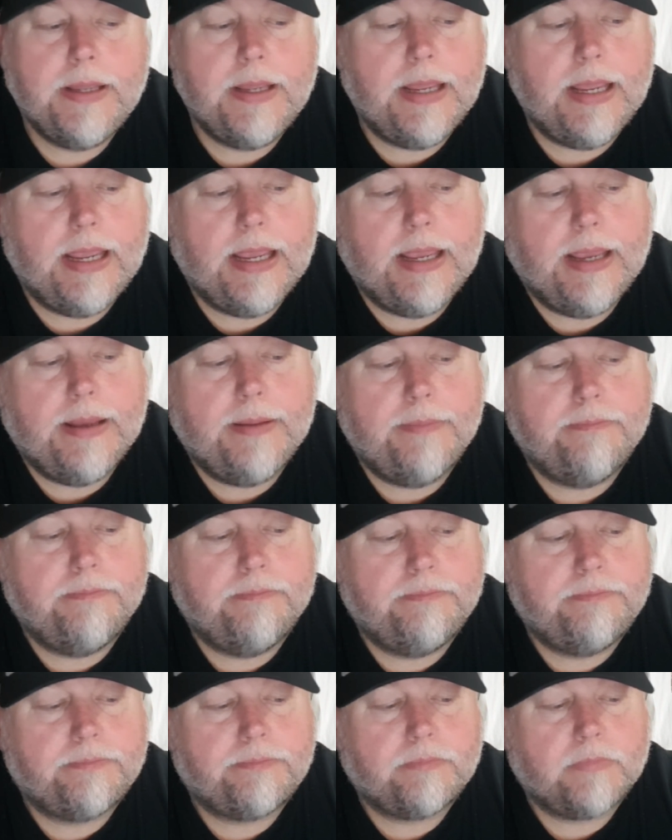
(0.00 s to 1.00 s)

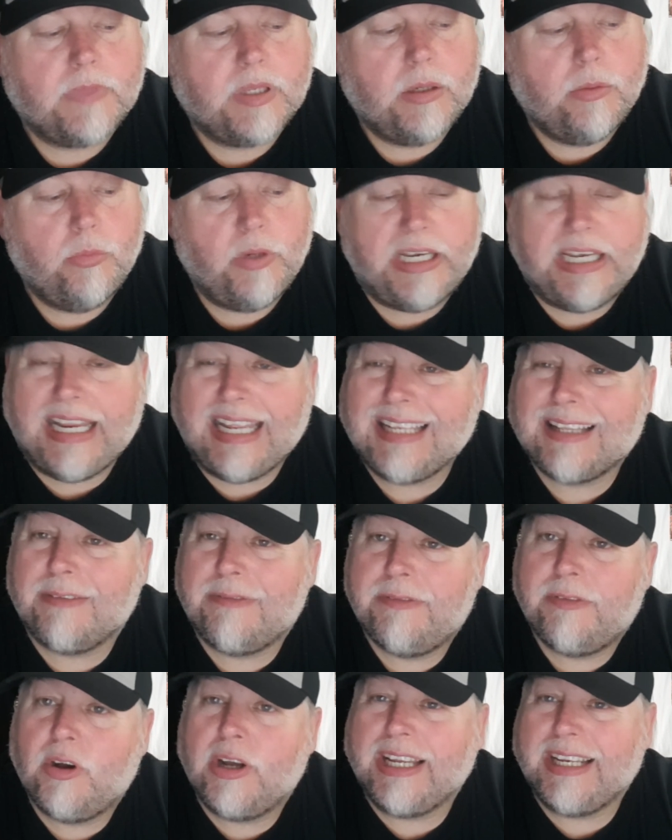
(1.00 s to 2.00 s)
We need to
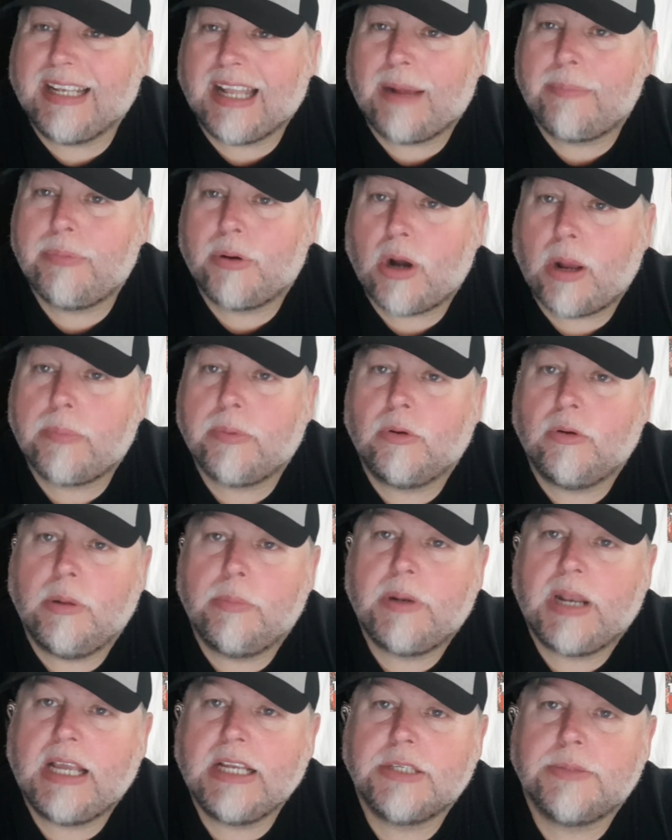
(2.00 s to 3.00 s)
find that proper
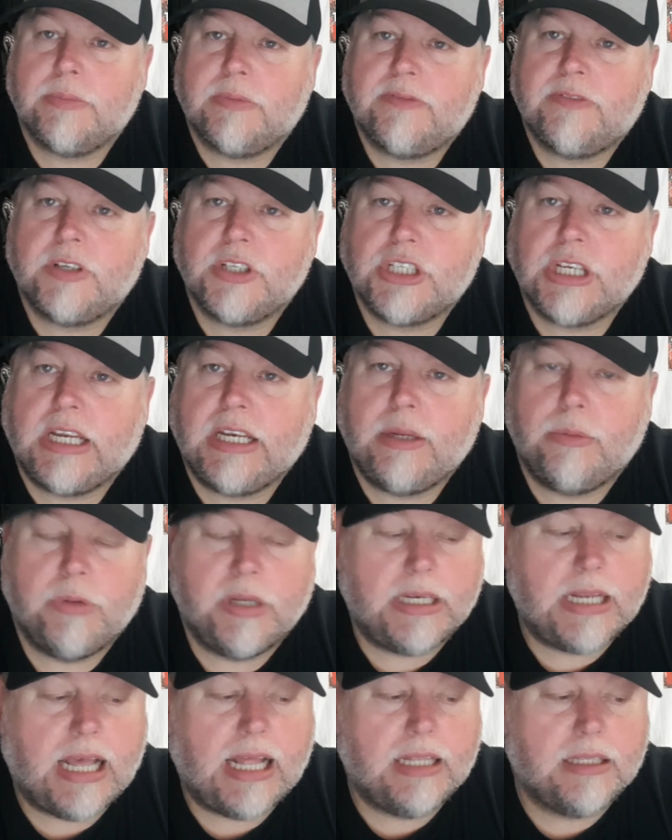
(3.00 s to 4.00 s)
replacement for Gini
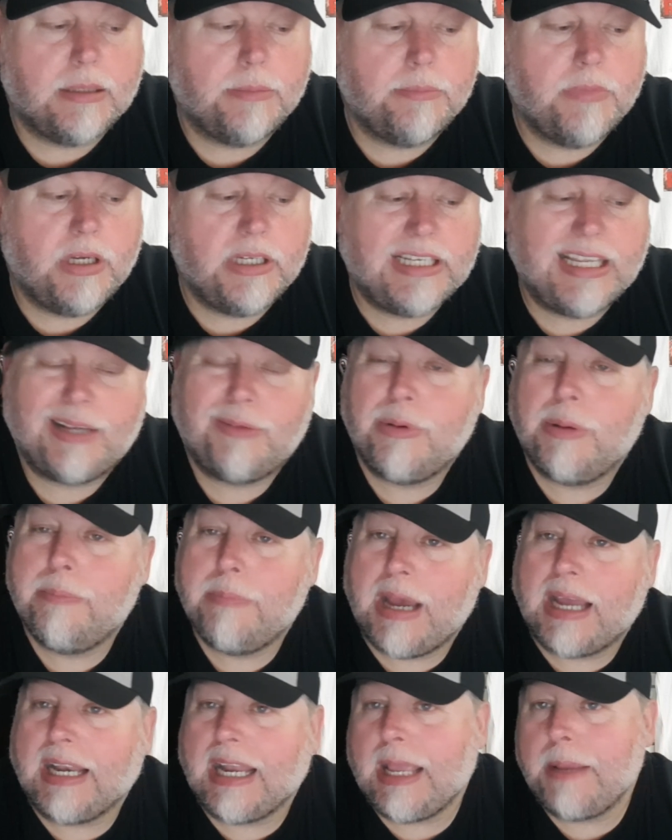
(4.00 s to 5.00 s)
Wijnaldum. I think with
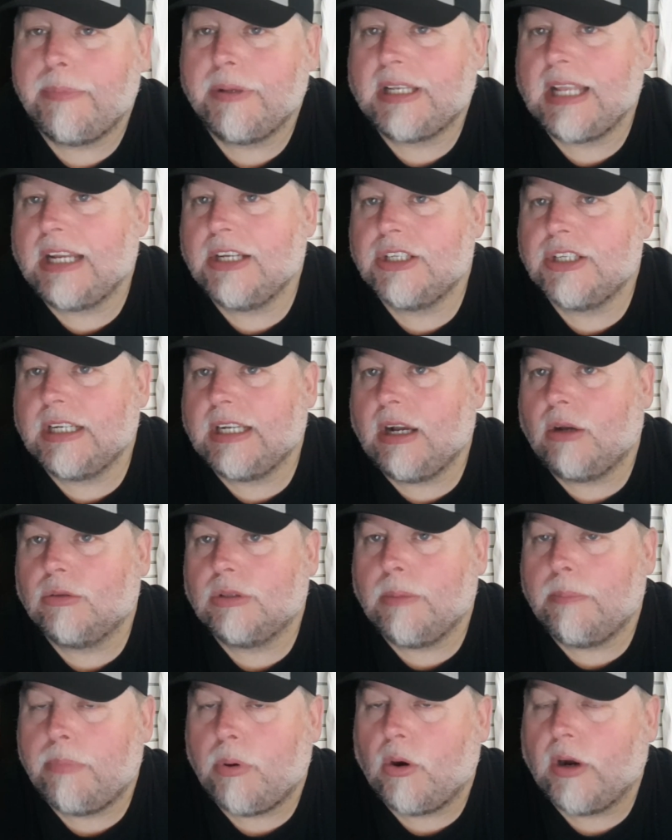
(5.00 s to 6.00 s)
Mane potentially going
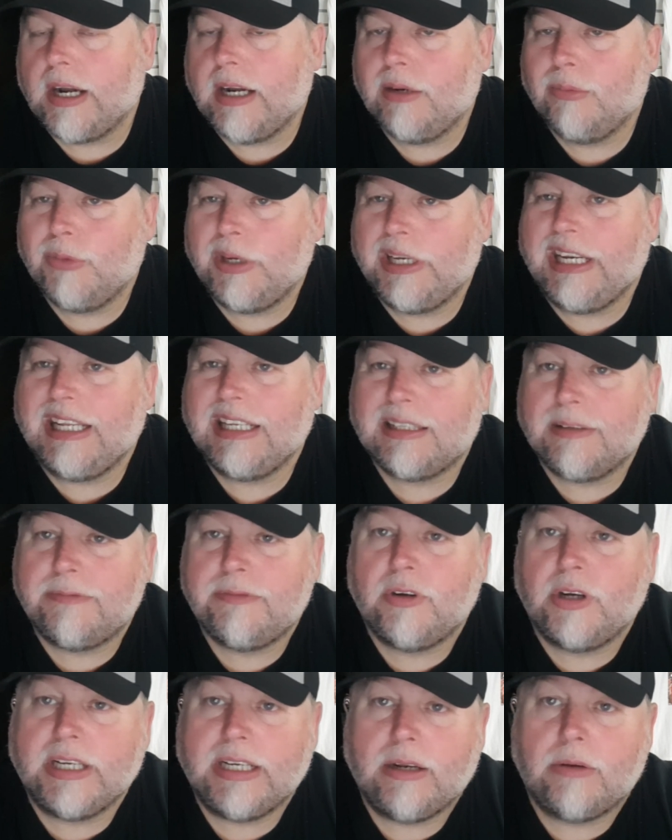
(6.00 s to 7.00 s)
to Bayern, we need to
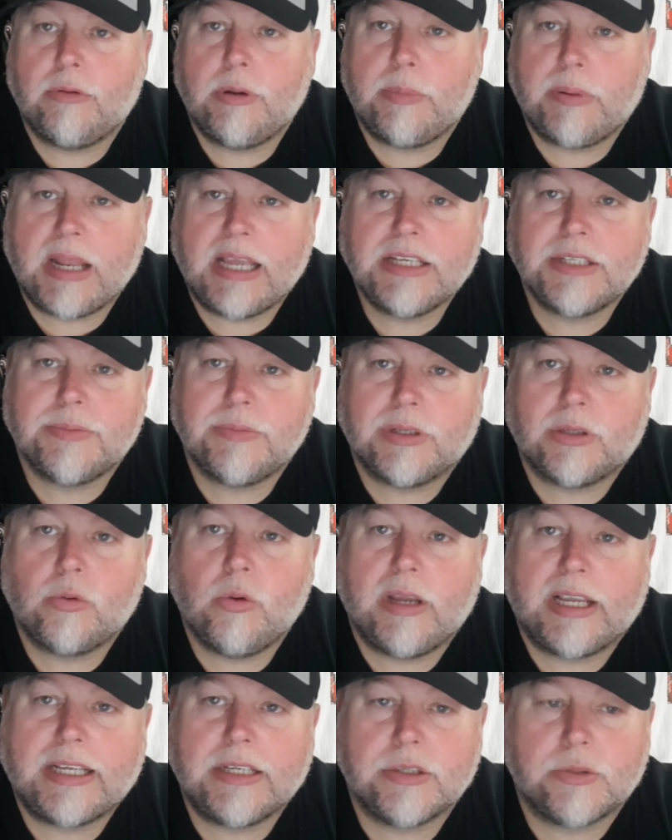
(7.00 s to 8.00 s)
find a replacement
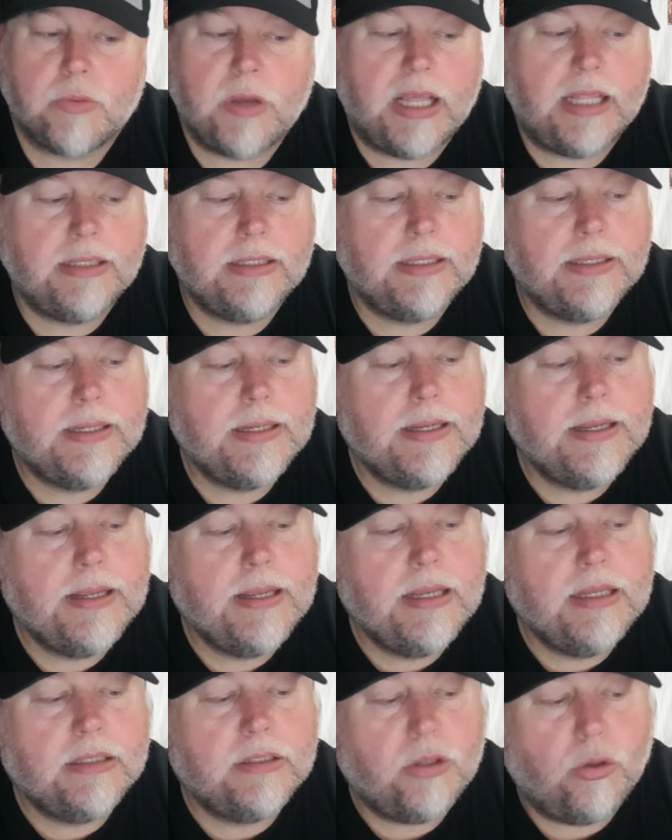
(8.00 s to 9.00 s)
quick as well,
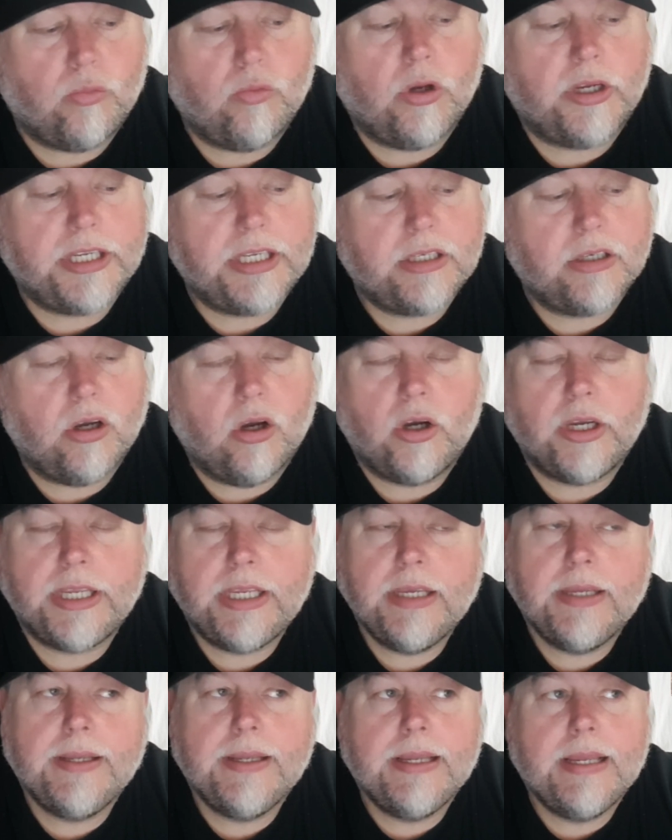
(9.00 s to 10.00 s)
the right
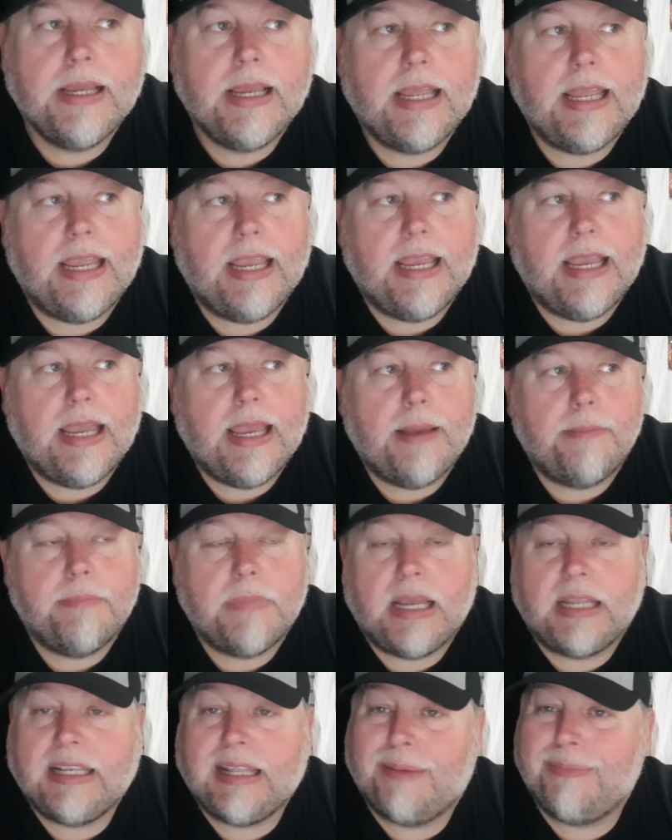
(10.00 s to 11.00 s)
guy.
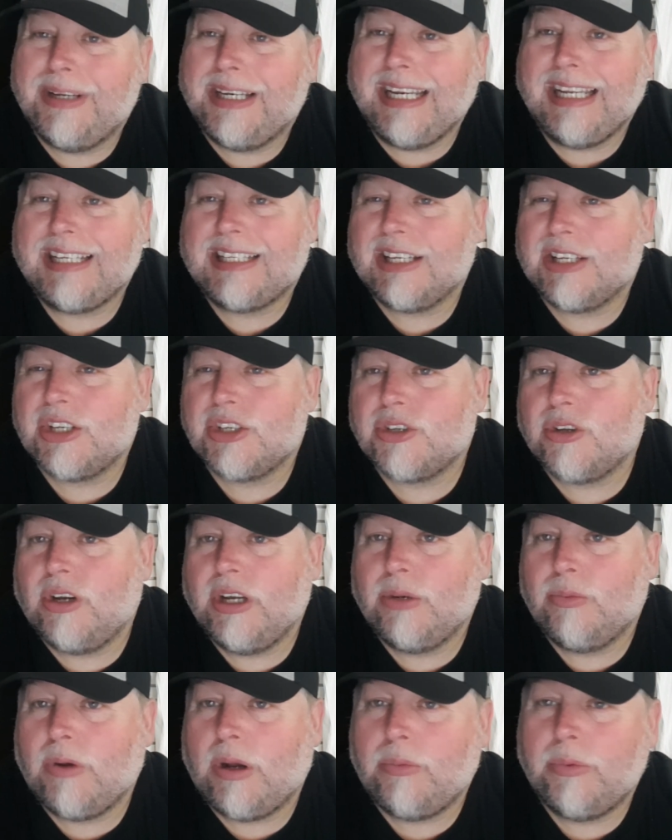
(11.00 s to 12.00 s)
And then we need to
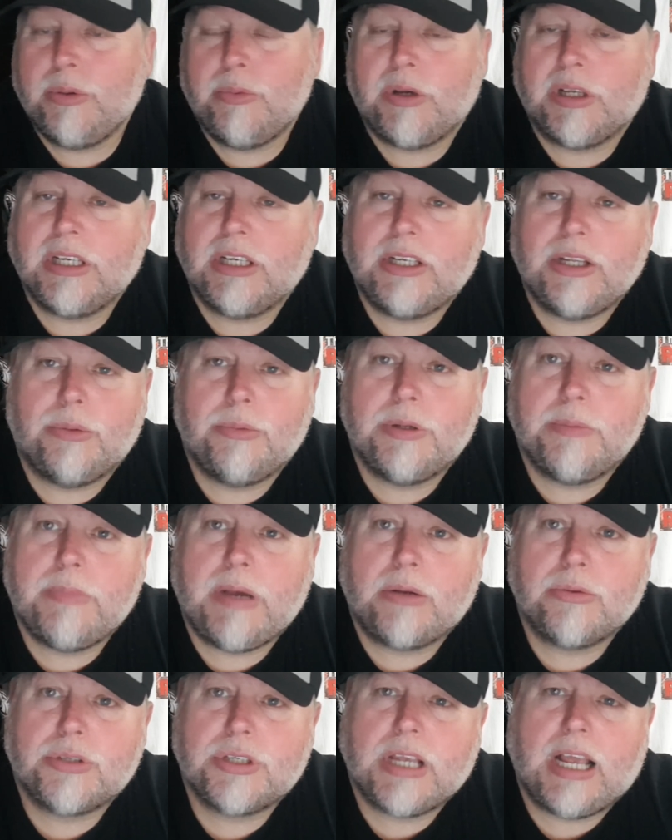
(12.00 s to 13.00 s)
decide what we want to do with
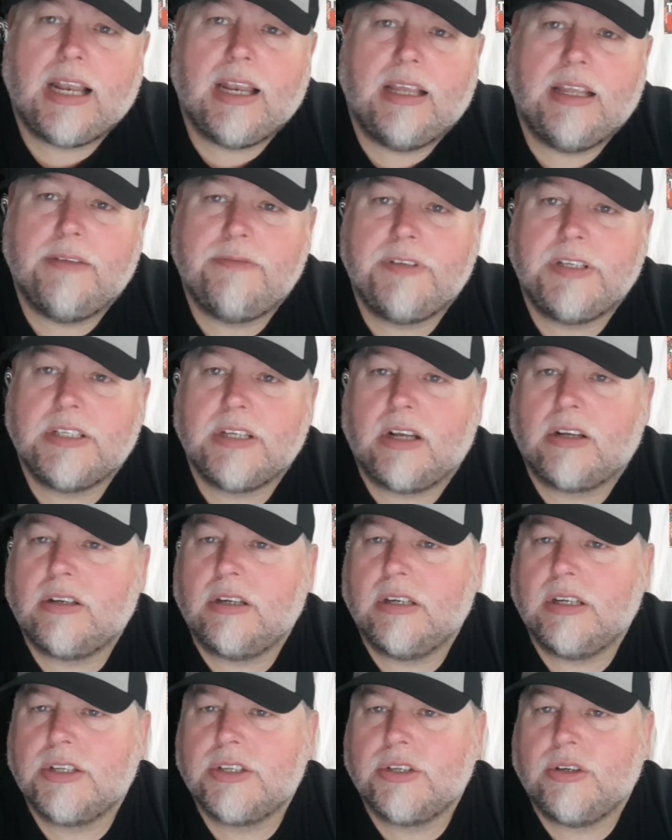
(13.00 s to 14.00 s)
Mo Salah. If he's not
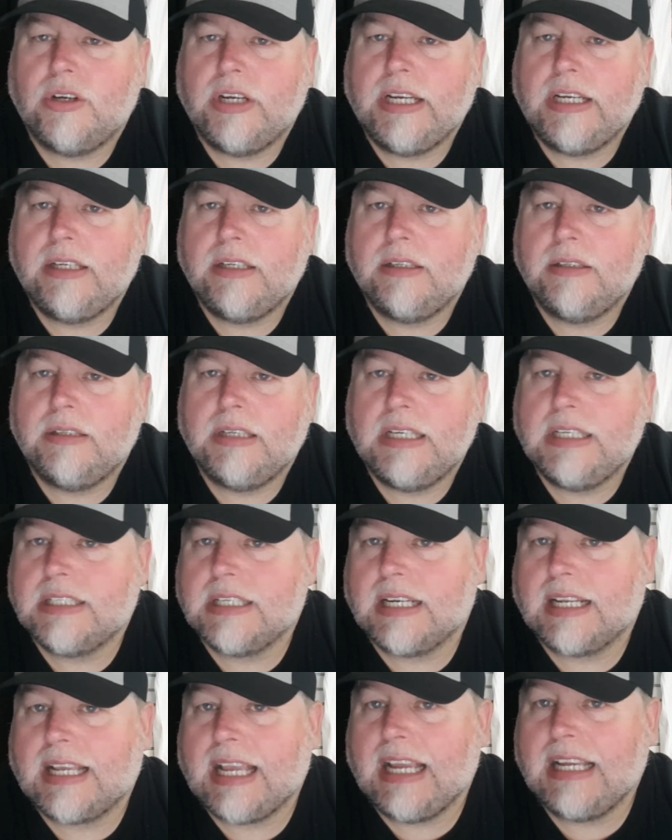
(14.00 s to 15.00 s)
going to sign, is
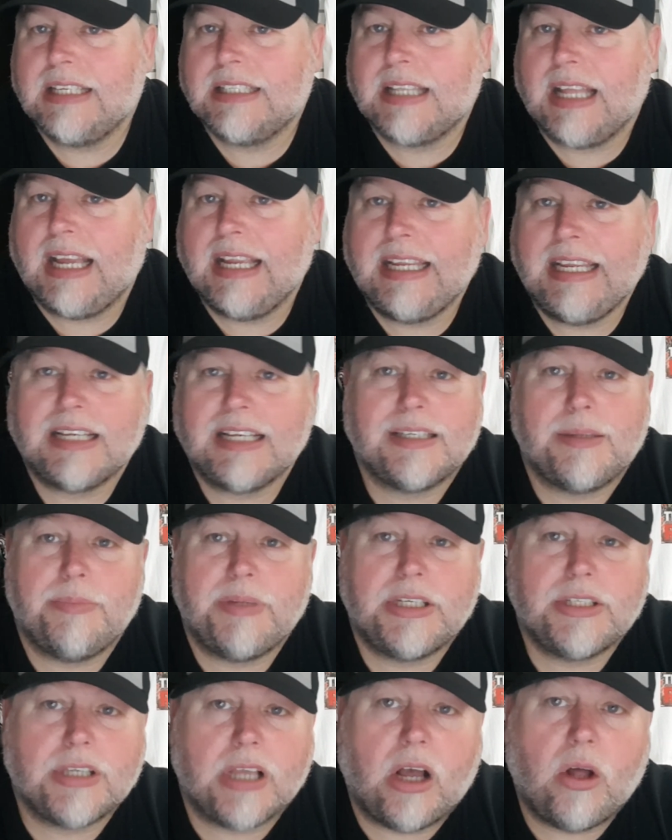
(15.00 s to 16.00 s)
it a case that he has to
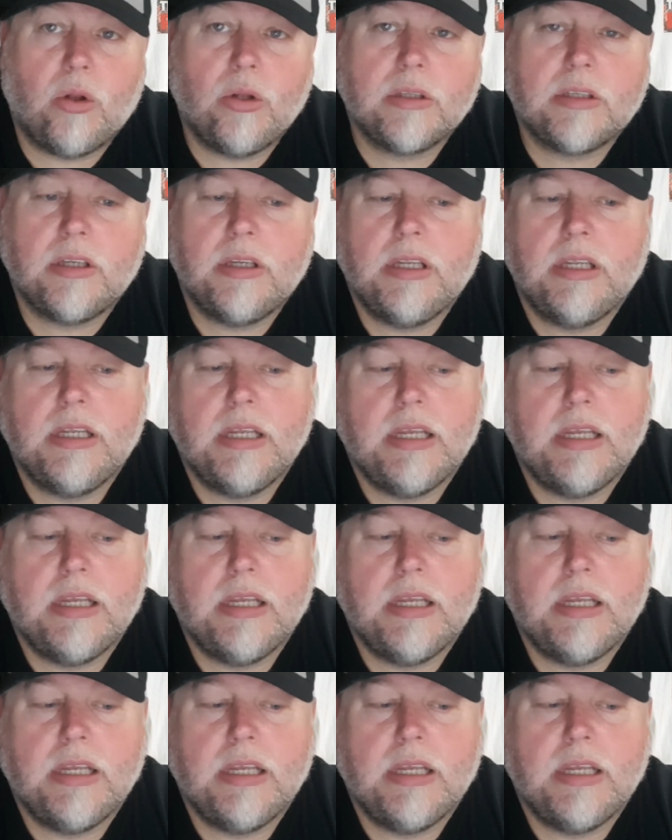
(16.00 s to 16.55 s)
be sold?